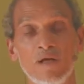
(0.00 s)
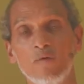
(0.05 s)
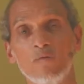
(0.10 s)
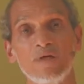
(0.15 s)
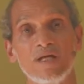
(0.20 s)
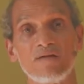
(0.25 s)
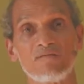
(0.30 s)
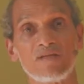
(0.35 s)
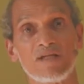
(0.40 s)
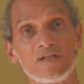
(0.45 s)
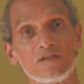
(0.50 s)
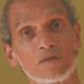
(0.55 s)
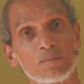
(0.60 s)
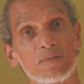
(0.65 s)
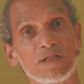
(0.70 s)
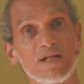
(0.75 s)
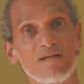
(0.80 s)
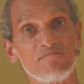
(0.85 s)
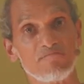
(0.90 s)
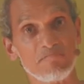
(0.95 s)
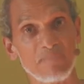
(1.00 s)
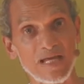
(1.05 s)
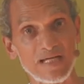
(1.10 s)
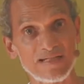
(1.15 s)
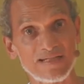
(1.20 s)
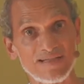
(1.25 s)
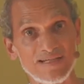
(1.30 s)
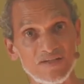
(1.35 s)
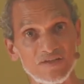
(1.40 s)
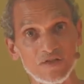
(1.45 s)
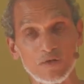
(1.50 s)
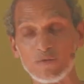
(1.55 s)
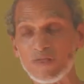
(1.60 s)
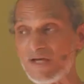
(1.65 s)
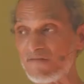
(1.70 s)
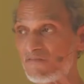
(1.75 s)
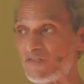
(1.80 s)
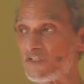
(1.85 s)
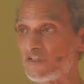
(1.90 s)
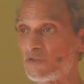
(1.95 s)
We have the discipline of meditation. We
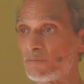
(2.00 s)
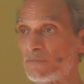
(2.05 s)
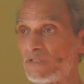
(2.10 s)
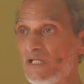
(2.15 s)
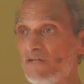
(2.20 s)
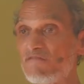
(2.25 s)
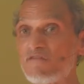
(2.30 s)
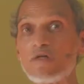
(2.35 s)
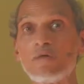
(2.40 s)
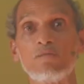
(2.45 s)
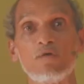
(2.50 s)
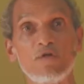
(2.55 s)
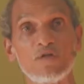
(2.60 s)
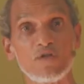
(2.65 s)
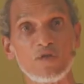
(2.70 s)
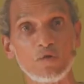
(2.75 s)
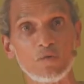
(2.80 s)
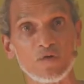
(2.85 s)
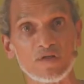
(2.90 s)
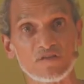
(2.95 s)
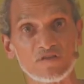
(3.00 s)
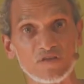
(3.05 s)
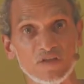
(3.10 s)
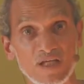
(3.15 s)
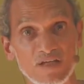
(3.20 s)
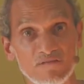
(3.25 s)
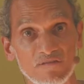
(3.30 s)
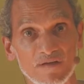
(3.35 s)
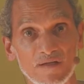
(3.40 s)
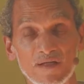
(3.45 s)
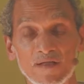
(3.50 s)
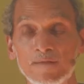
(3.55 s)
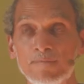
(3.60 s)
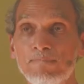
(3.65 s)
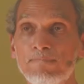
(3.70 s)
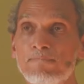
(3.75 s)
have the discipline of community work, seva.